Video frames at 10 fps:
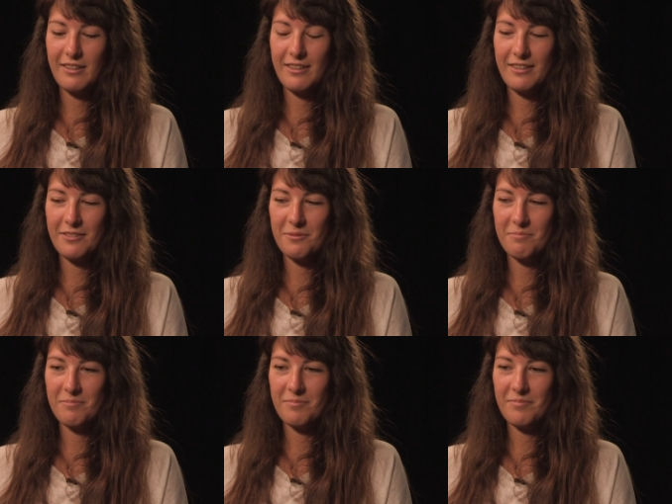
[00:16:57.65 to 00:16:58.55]

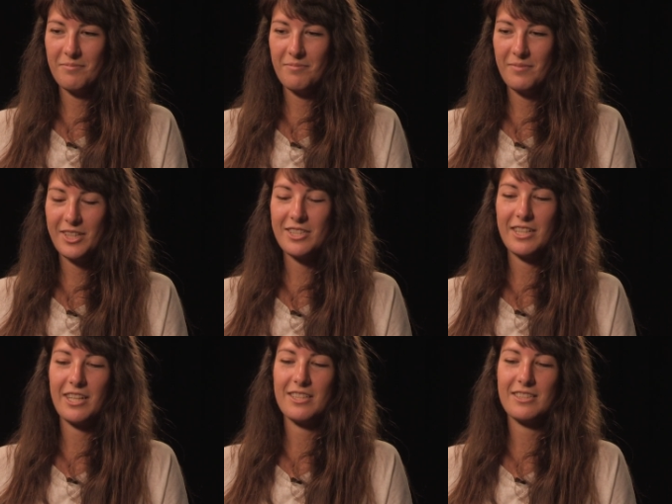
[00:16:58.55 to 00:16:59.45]
um,
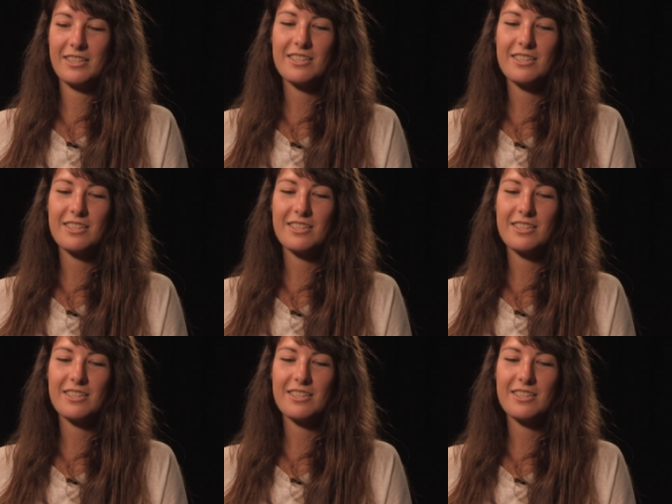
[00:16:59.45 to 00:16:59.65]
it's nice,